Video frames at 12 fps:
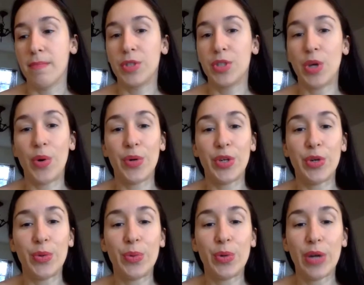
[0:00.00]
So
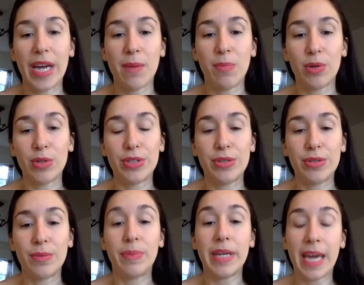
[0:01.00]
you will
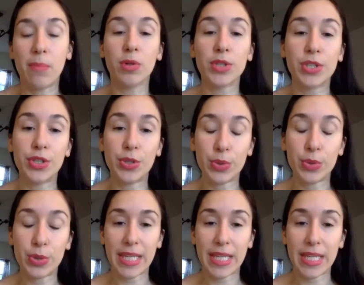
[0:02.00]
be able to choose